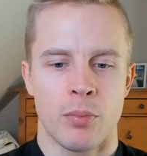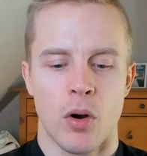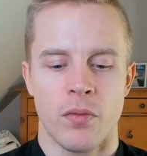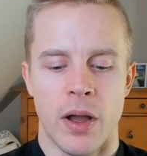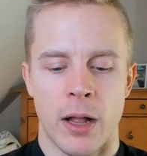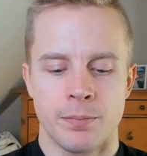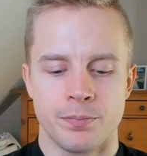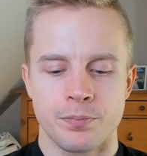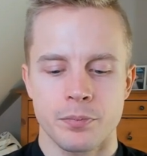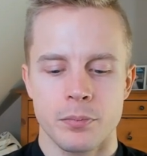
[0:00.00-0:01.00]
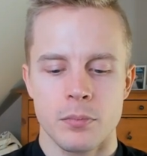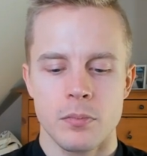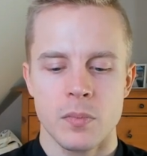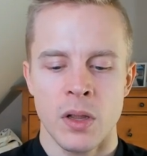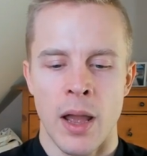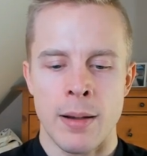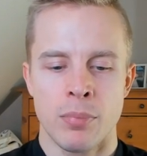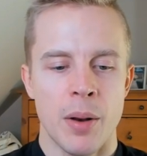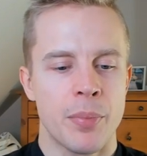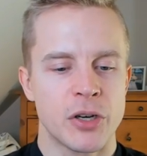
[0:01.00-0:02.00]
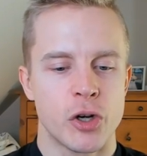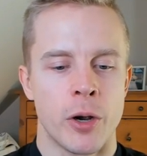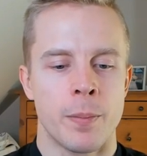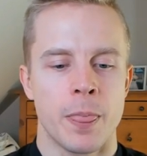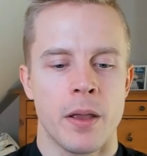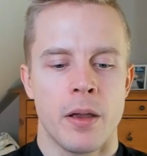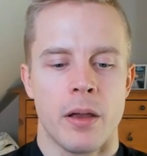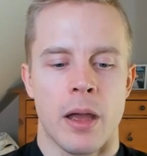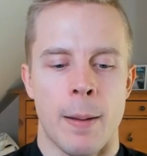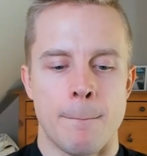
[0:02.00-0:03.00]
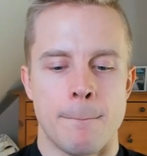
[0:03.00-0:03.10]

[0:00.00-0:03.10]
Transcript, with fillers: profile and blood pressure. Um,